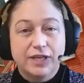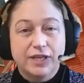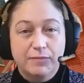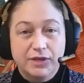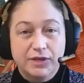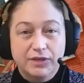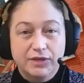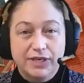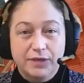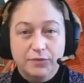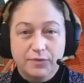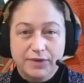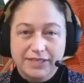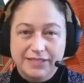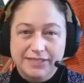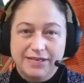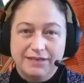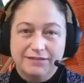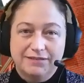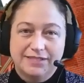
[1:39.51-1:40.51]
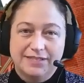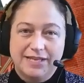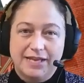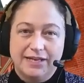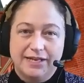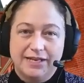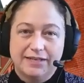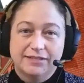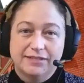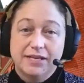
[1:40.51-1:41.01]
community retail
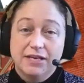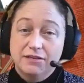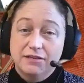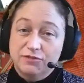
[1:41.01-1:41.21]
settings,